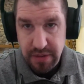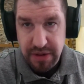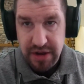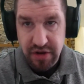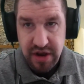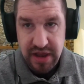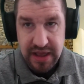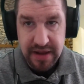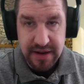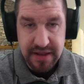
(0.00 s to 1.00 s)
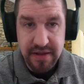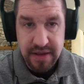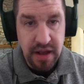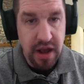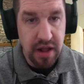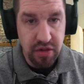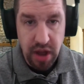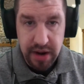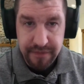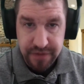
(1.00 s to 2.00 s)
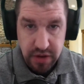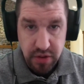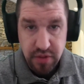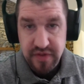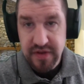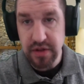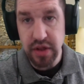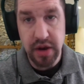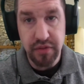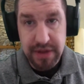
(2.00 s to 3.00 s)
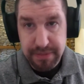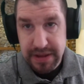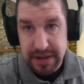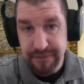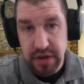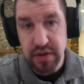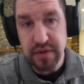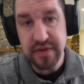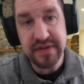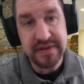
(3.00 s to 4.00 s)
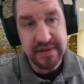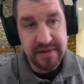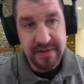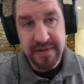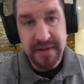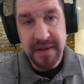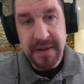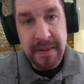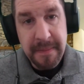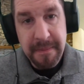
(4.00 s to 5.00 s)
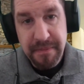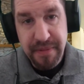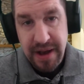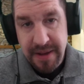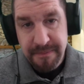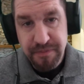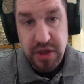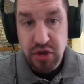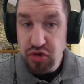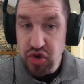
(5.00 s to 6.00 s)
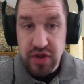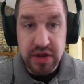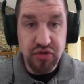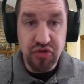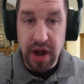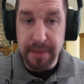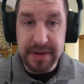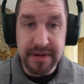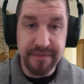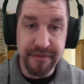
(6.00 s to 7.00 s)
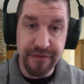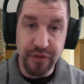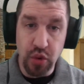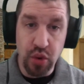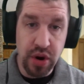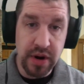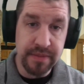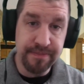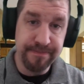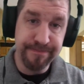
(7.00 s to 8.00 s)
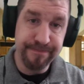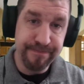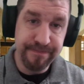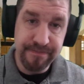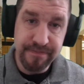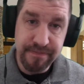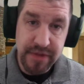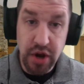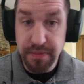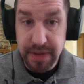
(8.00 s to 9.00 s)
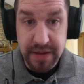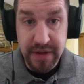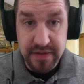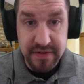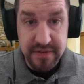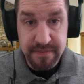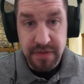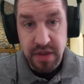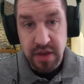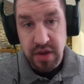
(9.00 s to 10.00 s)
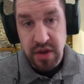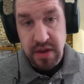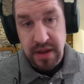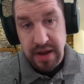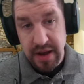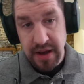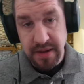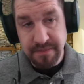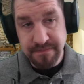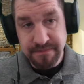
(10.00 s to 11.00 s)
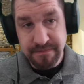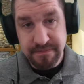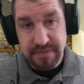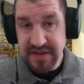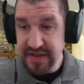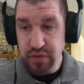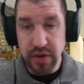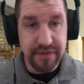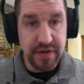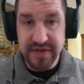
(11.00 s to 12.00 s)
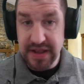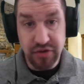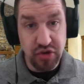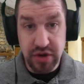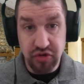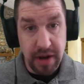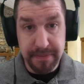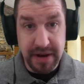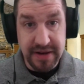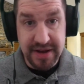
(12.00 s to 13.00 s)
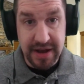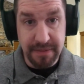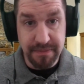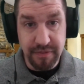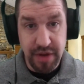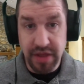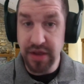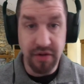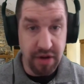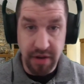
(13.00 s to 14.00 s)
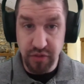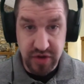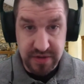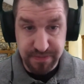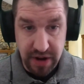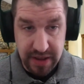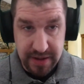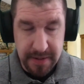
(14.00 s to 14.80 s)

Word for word: mean, you're going to get a lot of views, a lot of repeat views, but usually you drop it for, you know, big events. Um, this is one of those things you can drop anytime and the internet will just break.